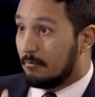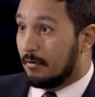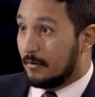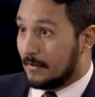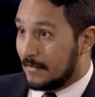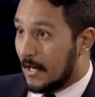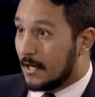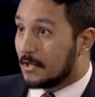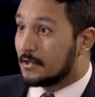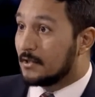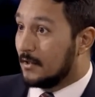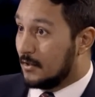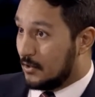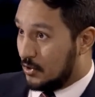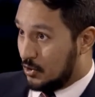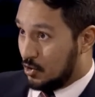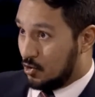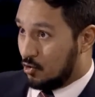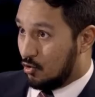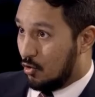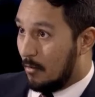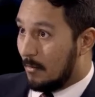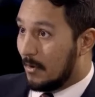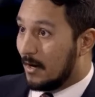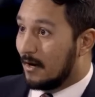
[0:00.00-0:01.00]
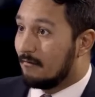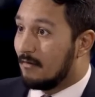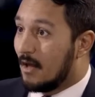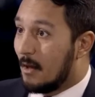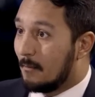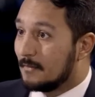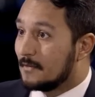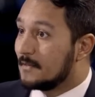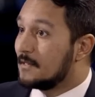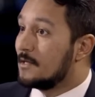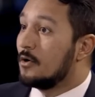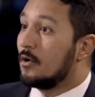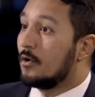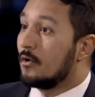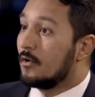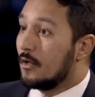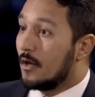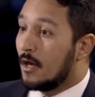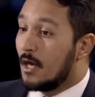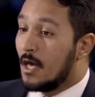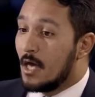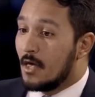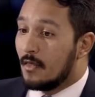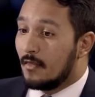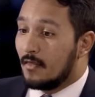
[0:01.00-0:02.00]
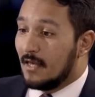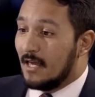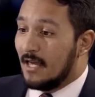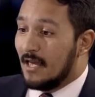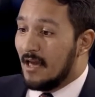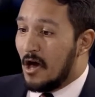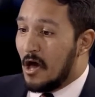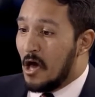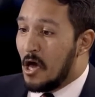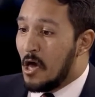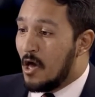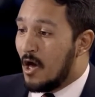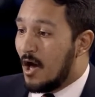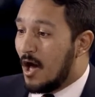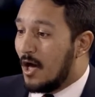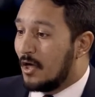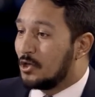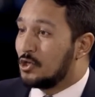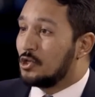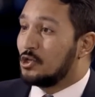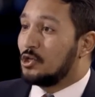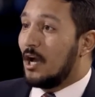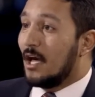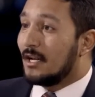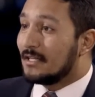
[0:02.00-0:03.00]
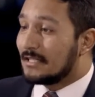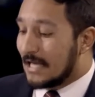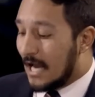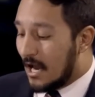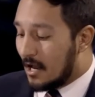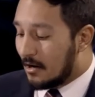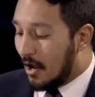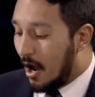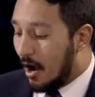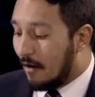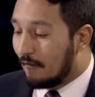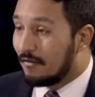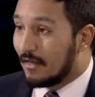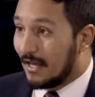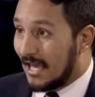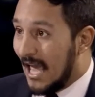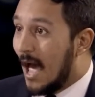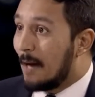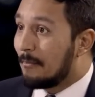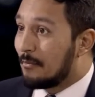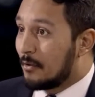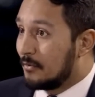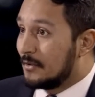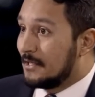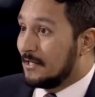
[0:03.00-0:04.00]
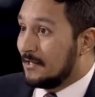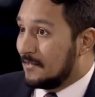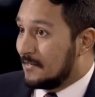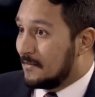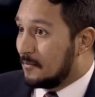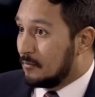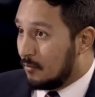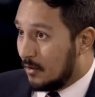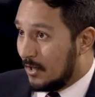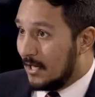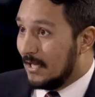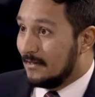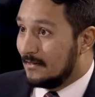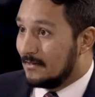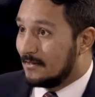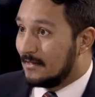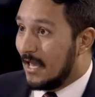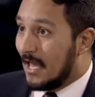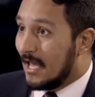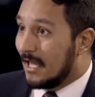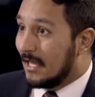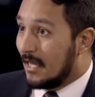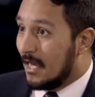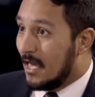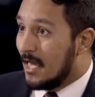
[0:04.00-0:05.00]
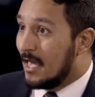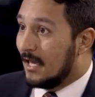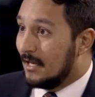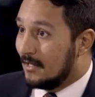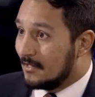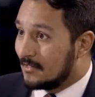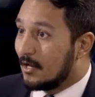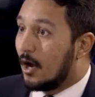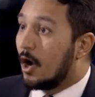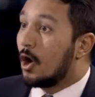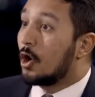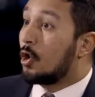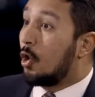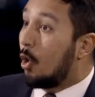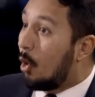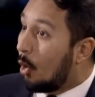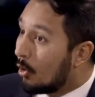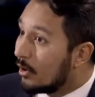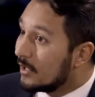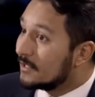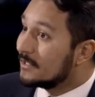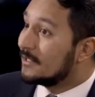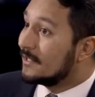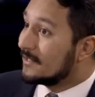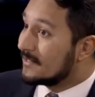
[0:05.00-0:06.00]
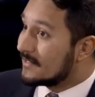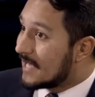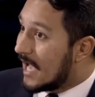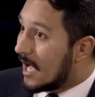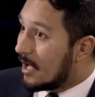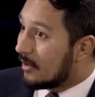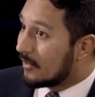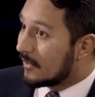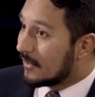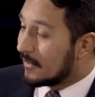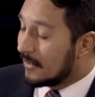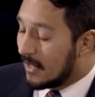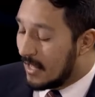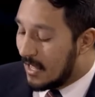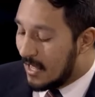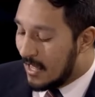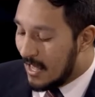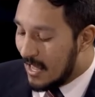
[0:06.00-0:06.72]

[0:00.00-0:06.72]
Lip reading: potentially the storming of an embassy or the shutdown of the Capitol, which is what he's saying he saw, according to this outlet.